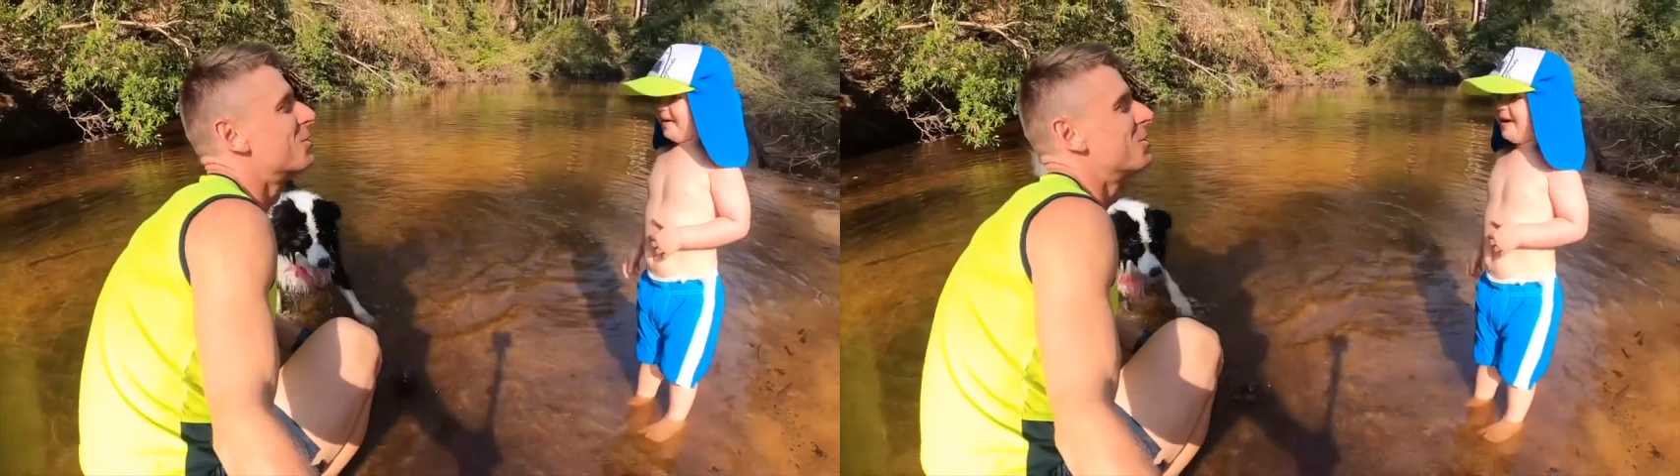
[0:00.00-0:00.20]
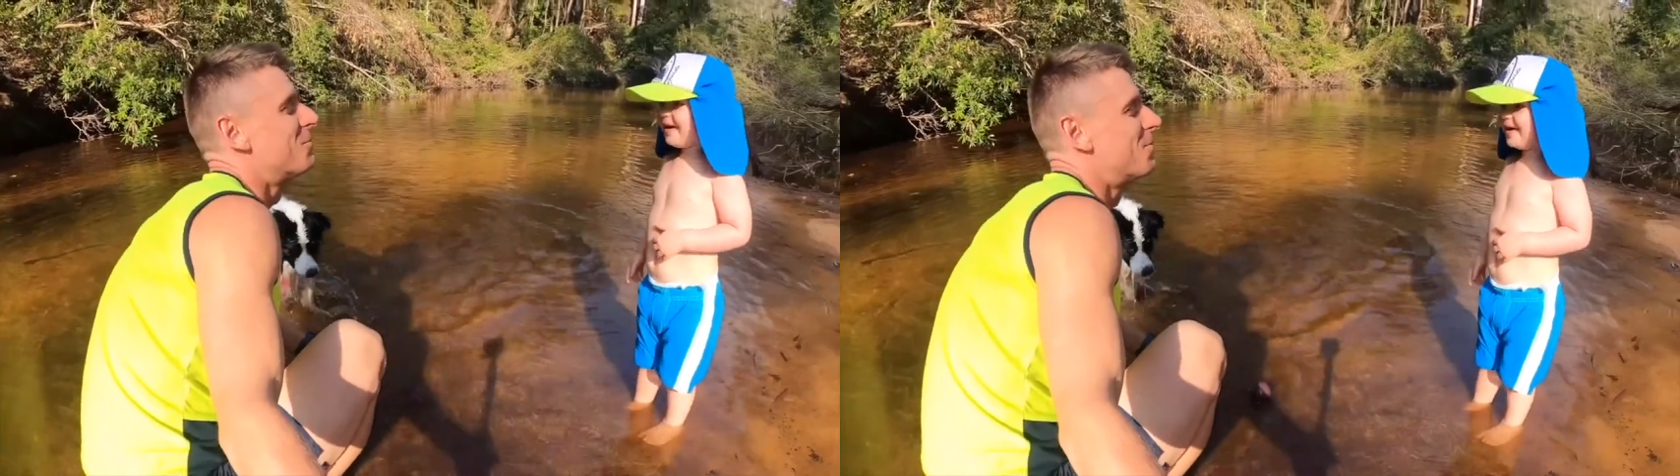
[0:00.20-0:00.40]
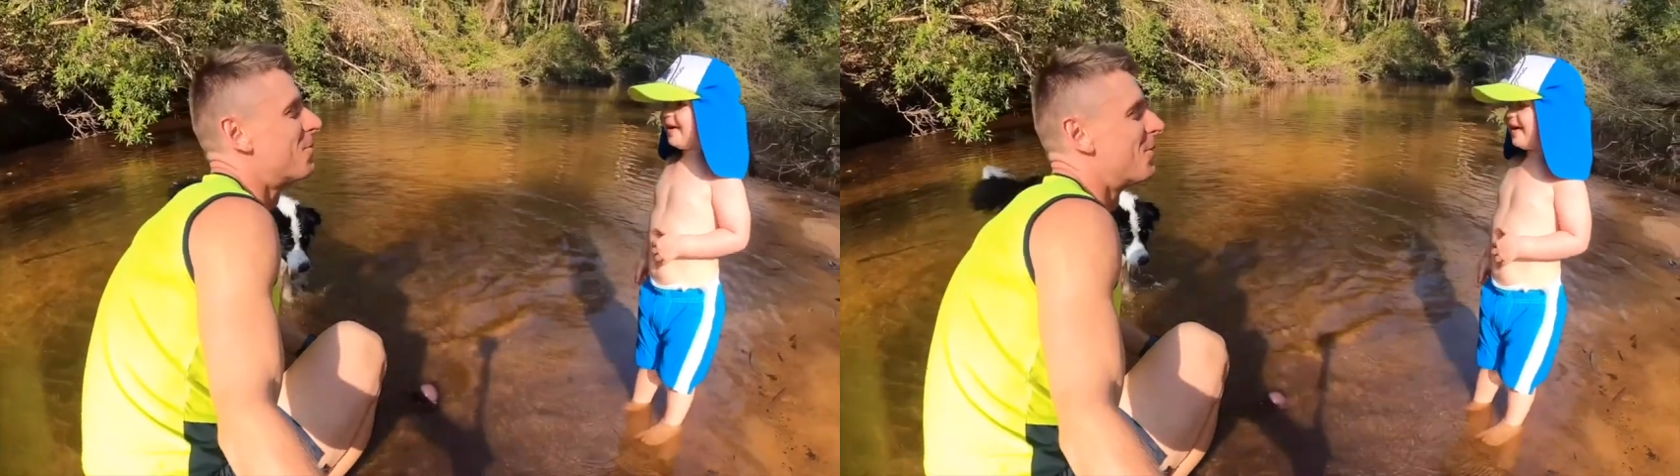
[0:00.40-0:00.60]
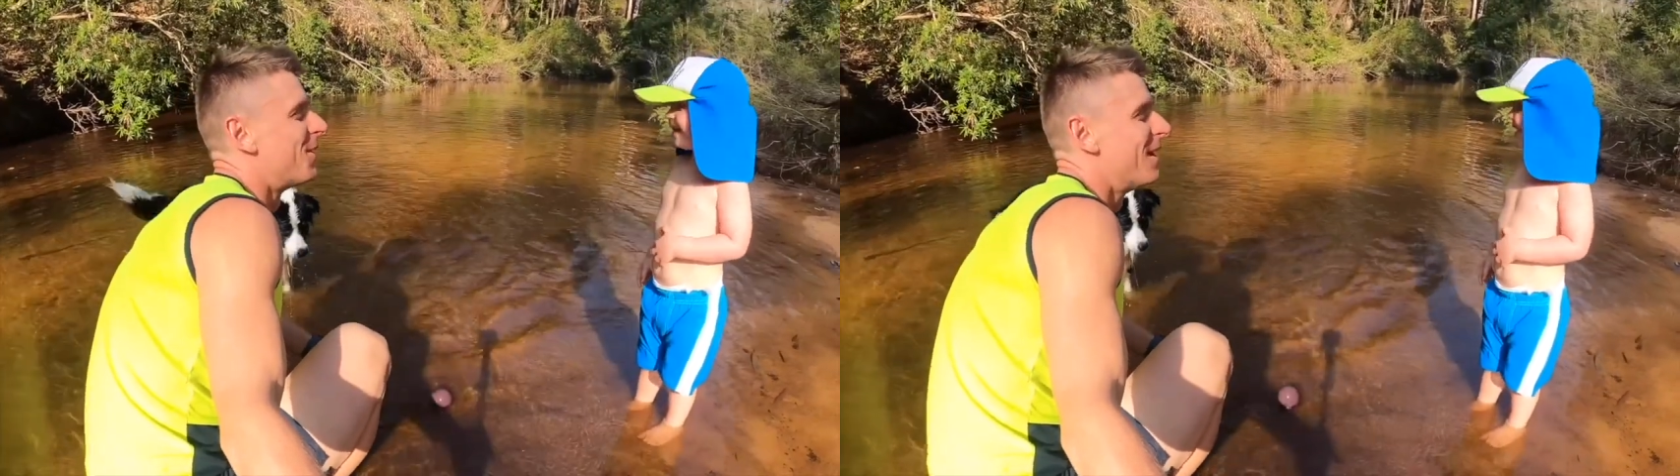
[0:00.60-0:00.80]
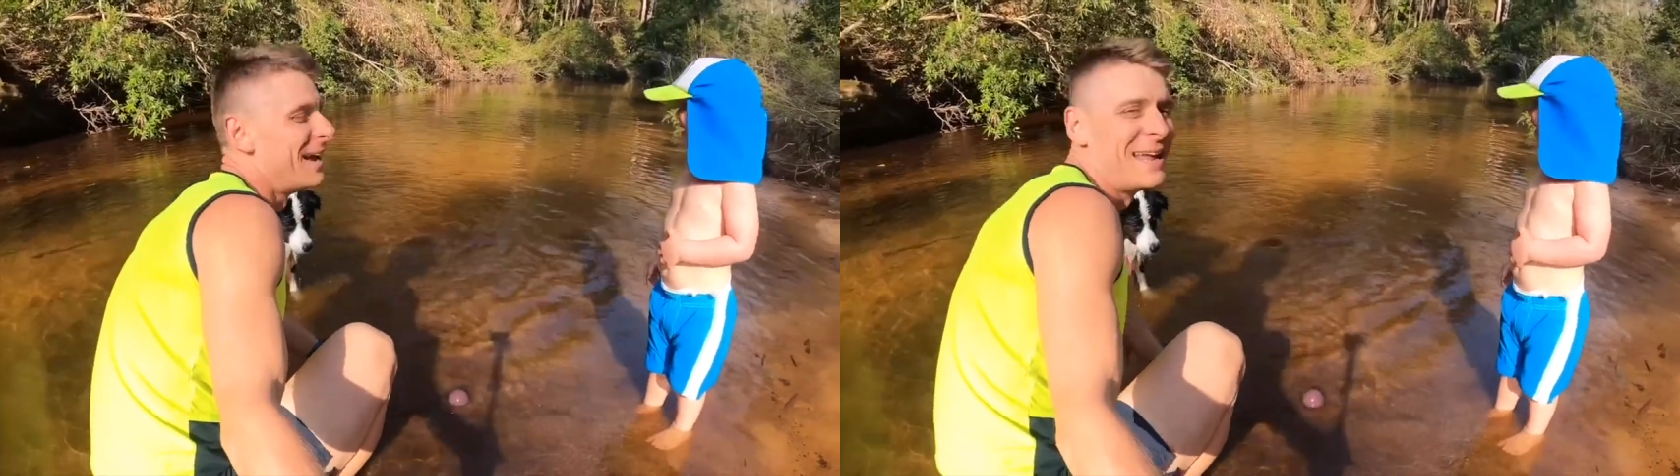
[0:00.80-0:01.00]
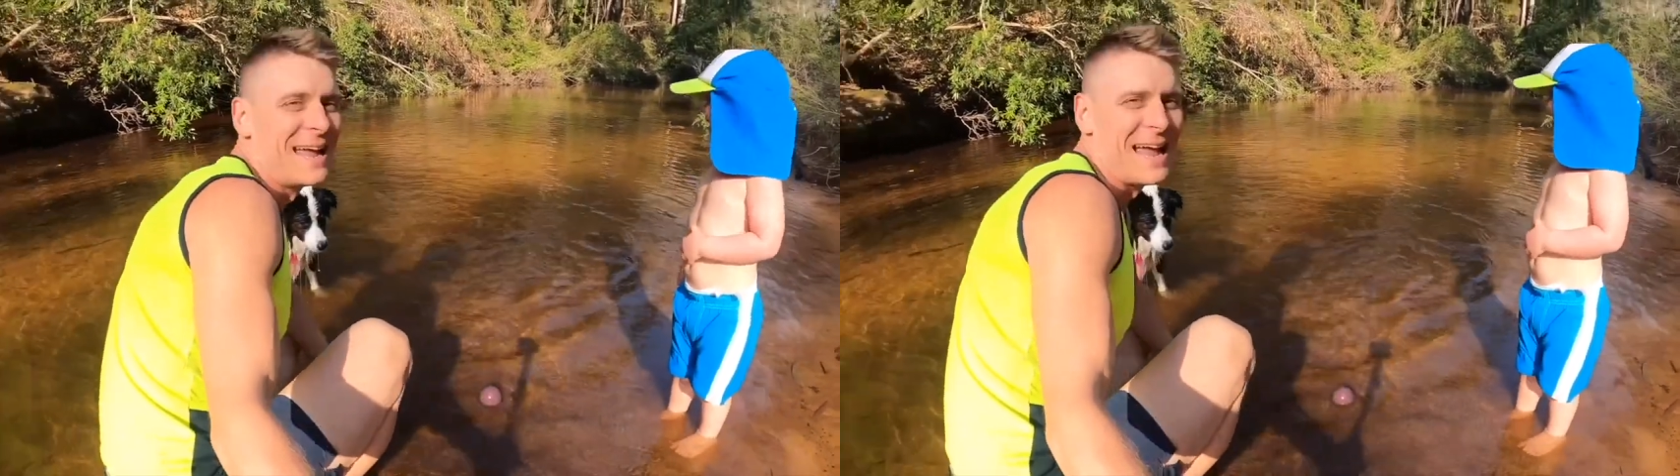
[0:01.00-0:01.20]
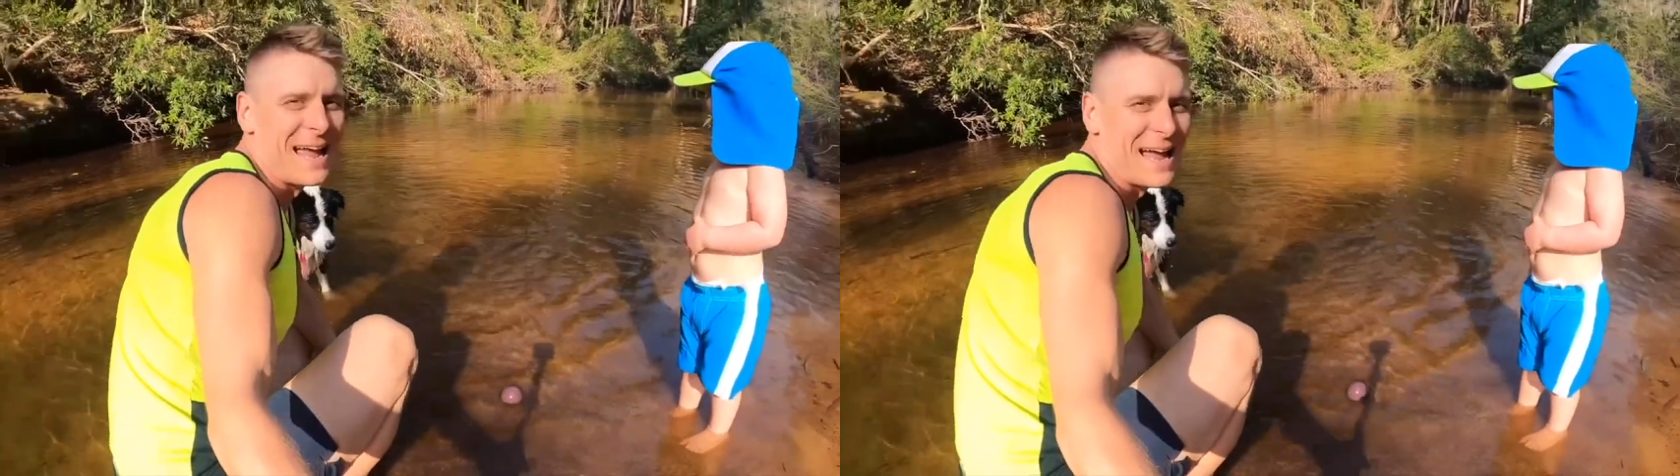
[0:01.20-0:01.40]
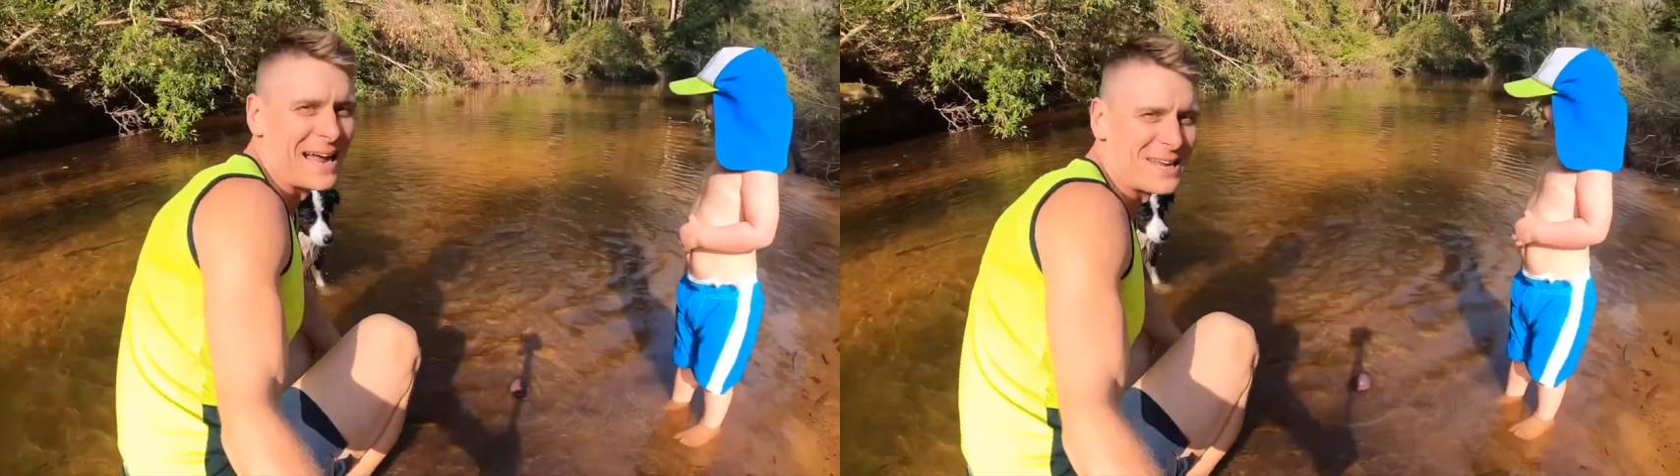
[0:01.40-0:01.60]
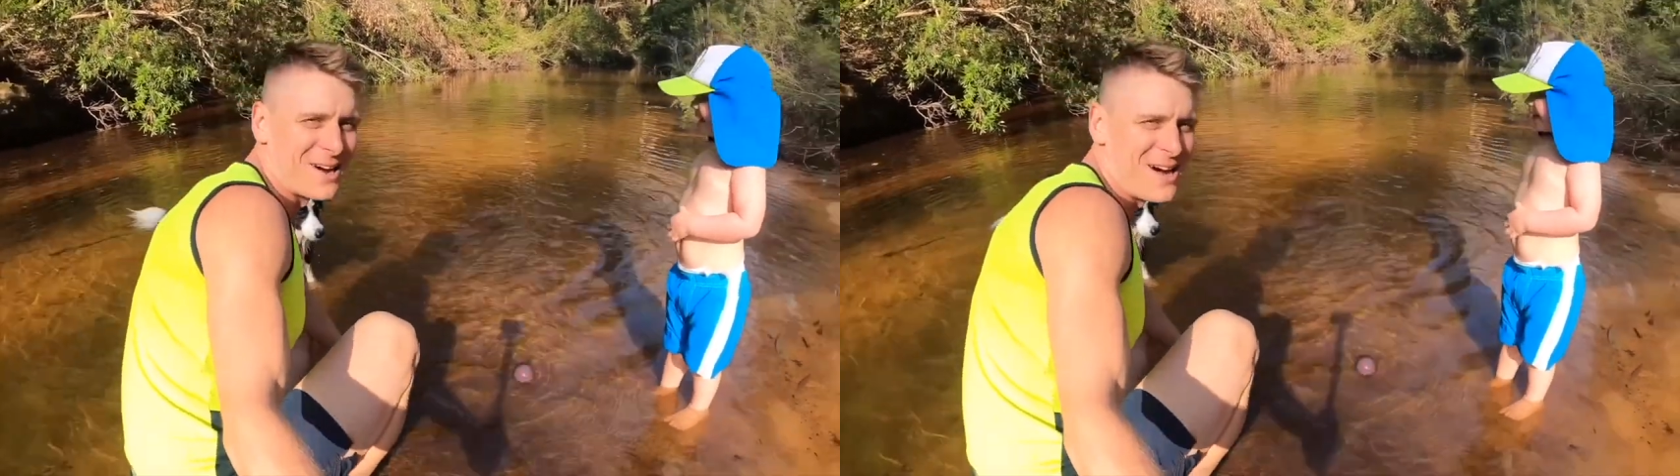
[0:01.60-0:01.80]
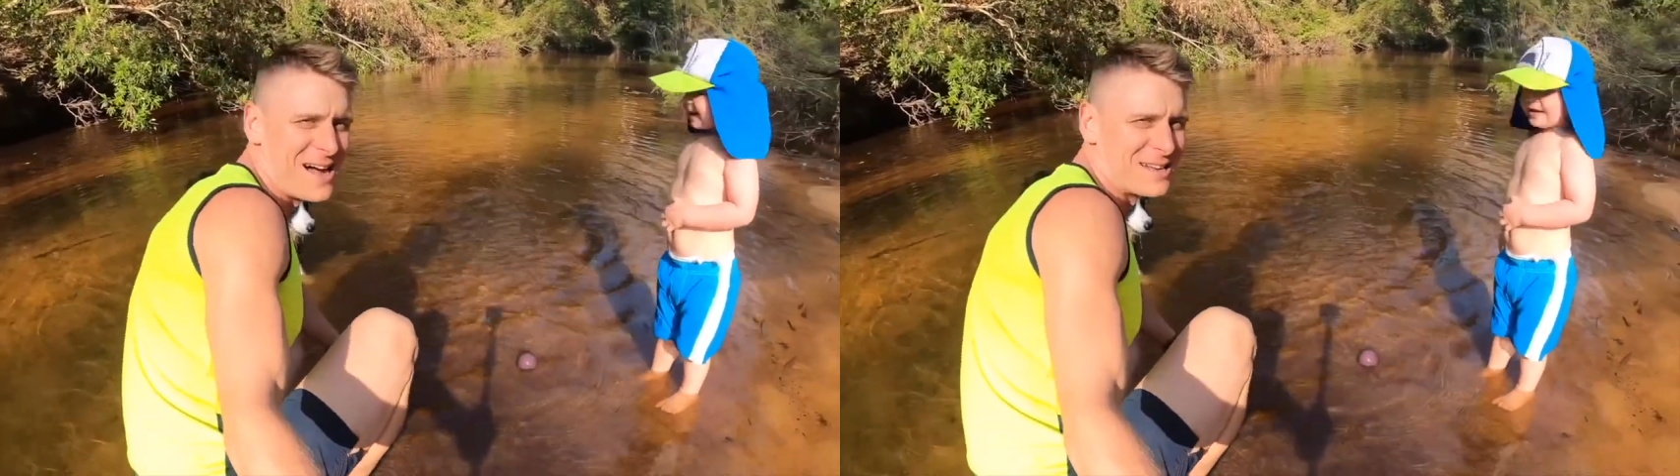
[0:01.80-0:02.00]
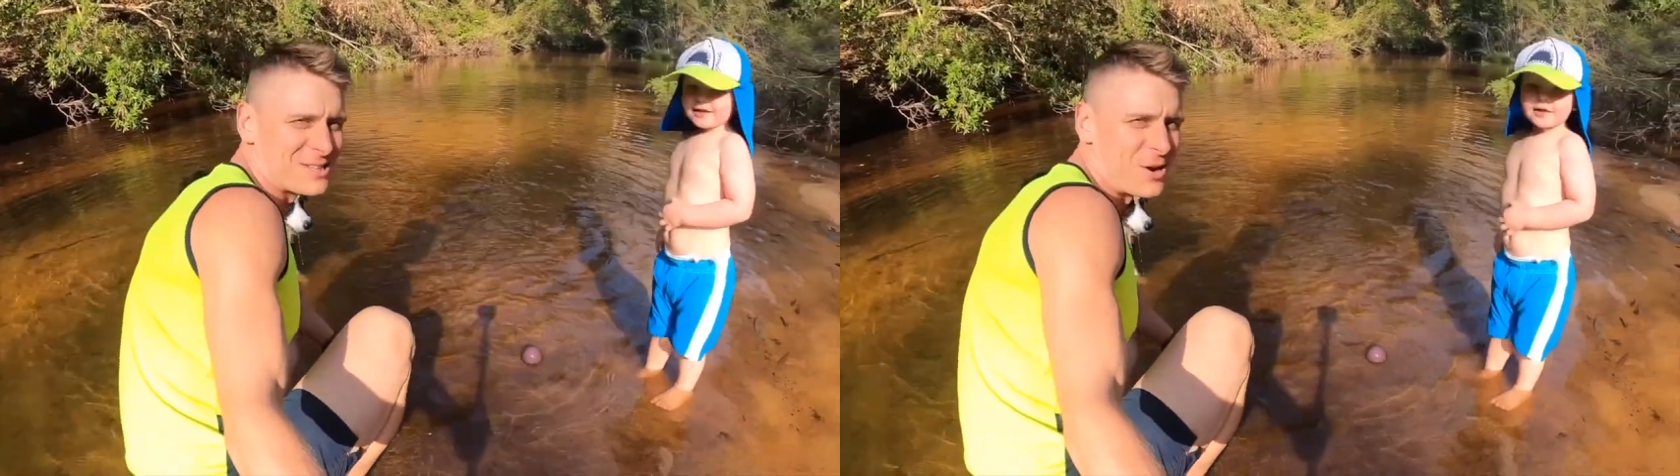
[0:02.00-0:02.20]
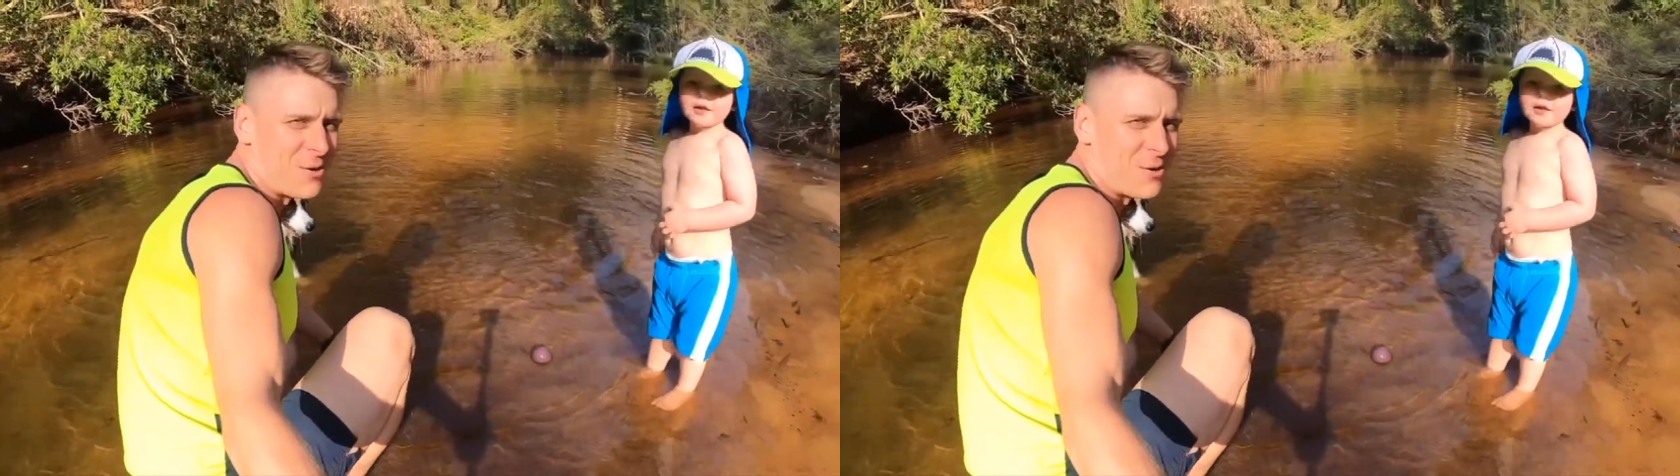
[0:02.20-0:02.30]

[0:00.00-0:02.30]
Good boy. Hey guys,